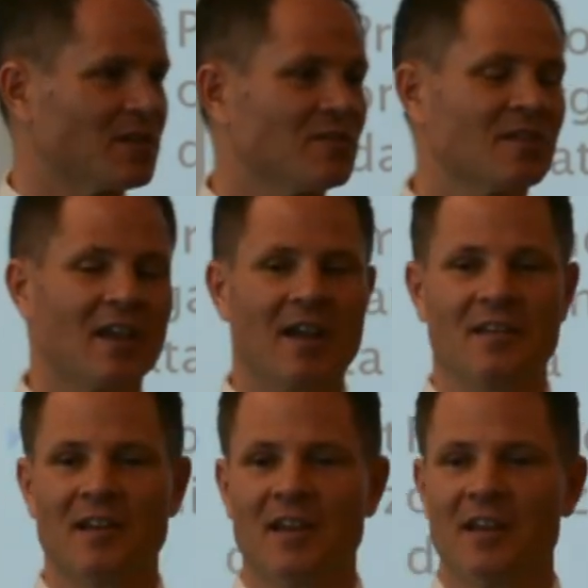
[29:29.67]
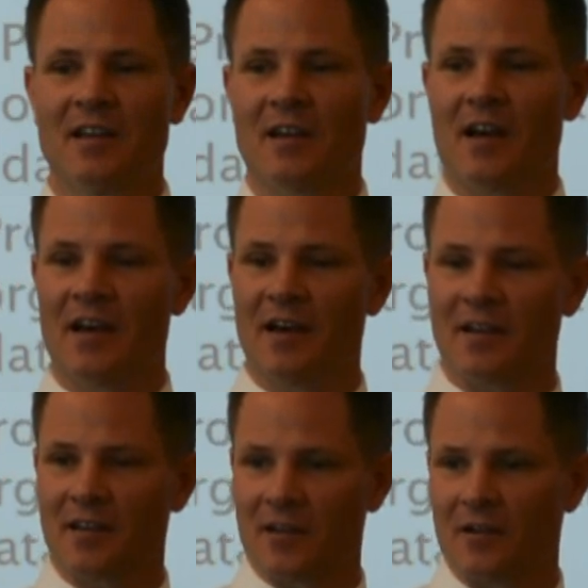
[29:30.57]
But you can't, uh,
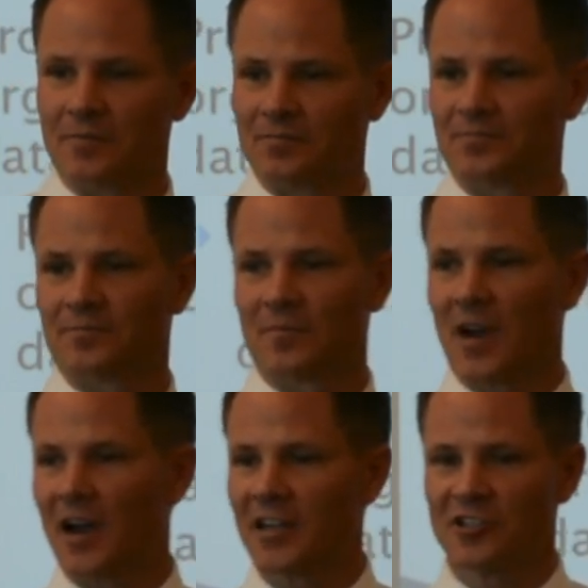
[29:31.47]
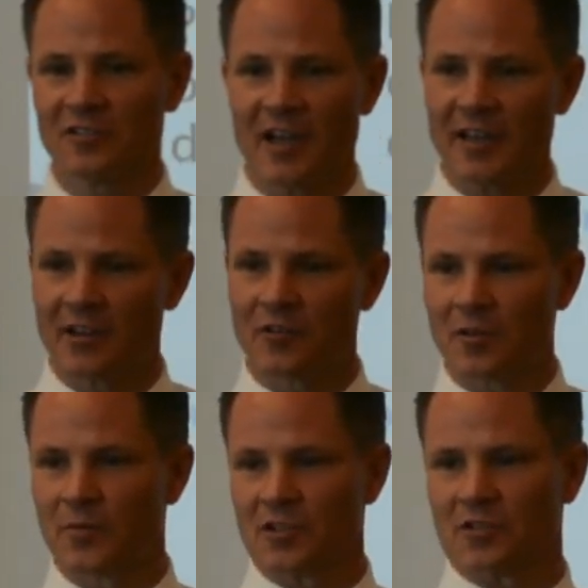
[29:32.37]
you know, hide your light
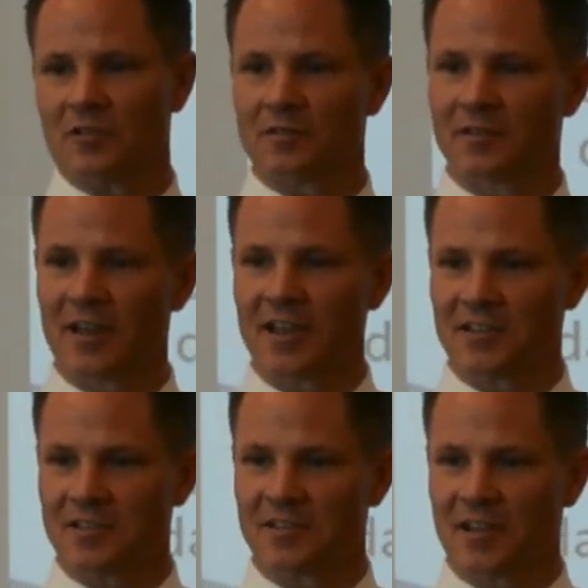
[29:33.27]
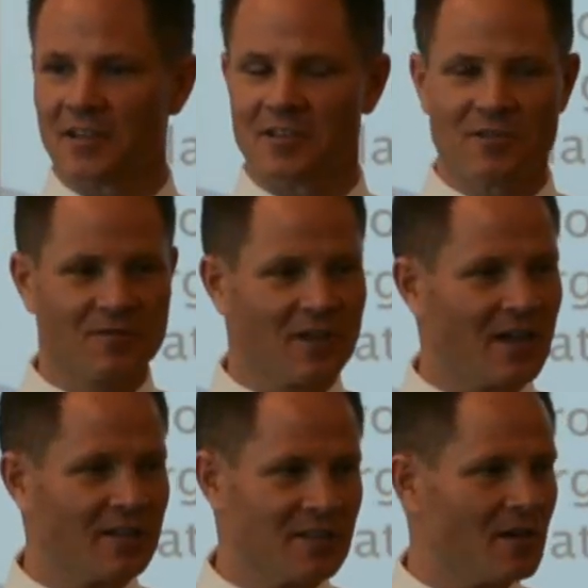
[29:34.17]
under a bushel, as it said. You've
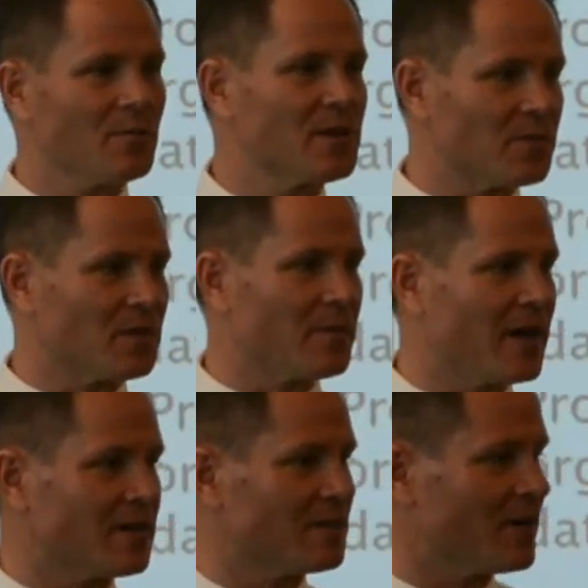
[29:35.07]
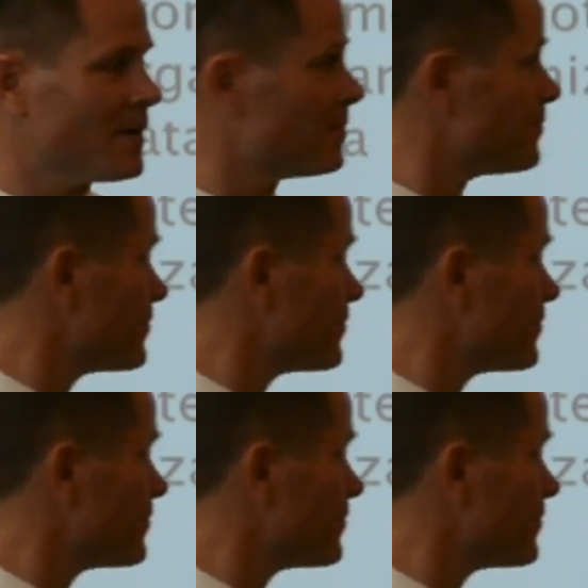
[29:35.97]
got to tell people about it, right?